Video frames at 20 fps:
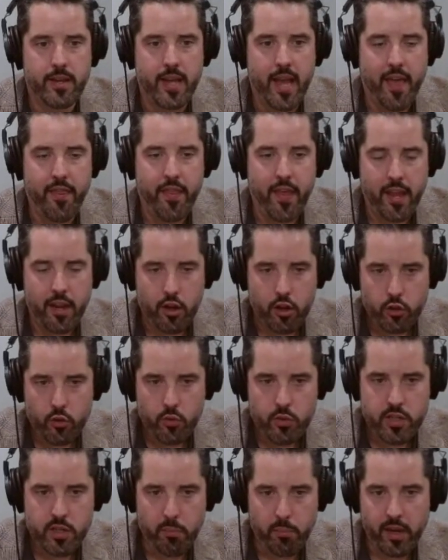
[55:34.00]
And they
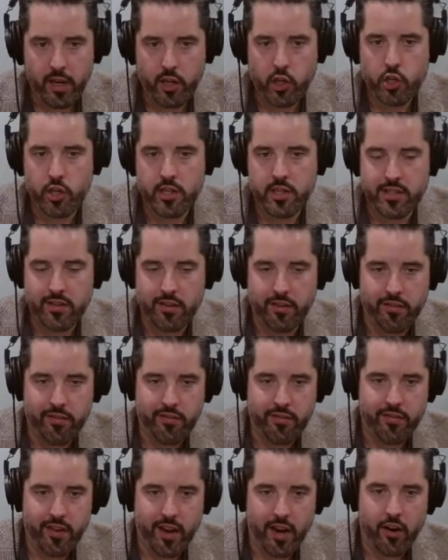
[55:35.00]
include depictions of
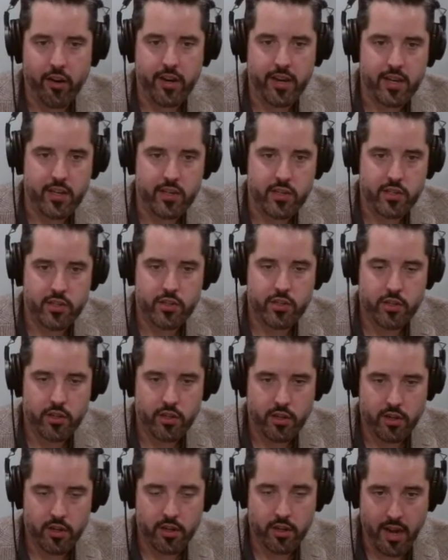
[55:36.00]

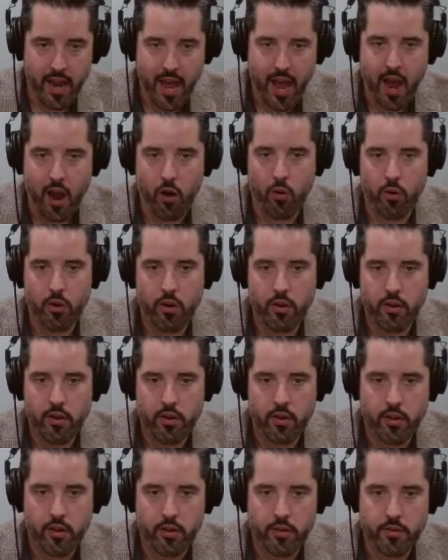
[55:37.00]
various Hanau
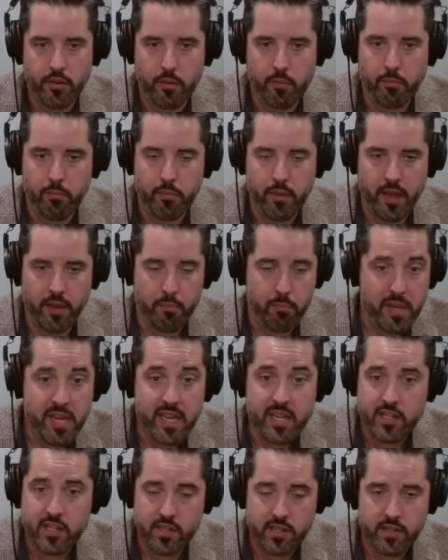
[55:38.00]
and
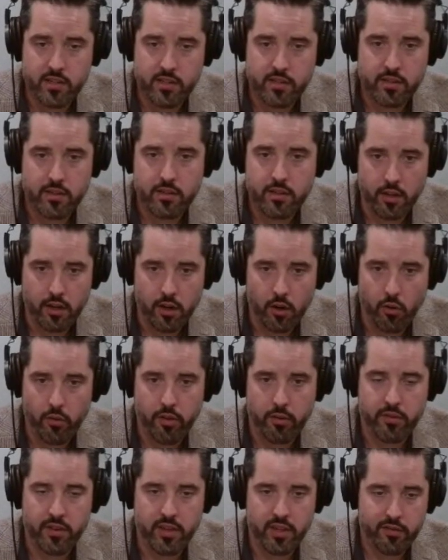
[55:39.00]
beasts,
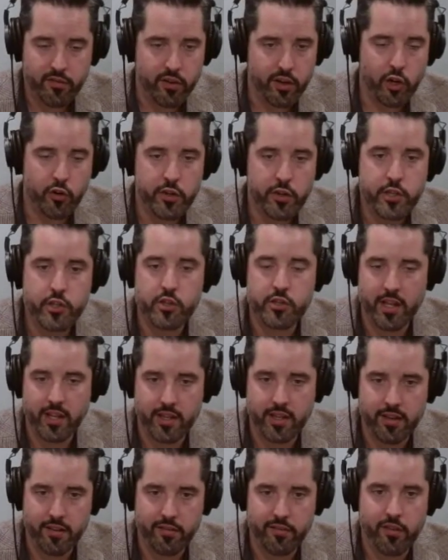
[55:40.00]
the different creatures that
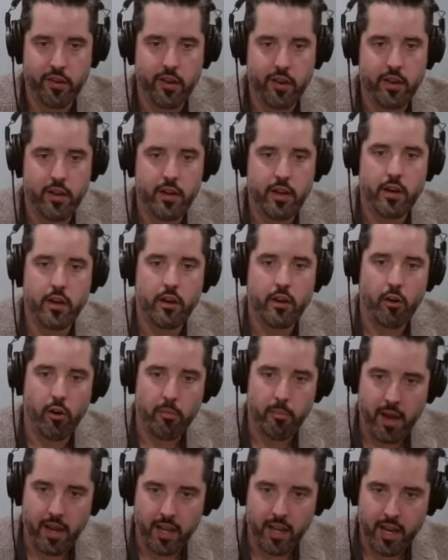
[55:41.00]
live
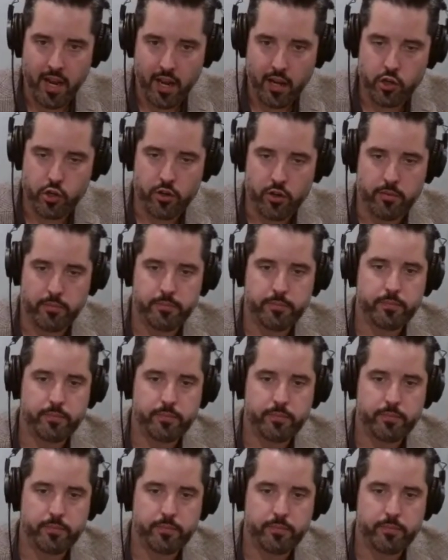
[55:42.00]
on Malacandra,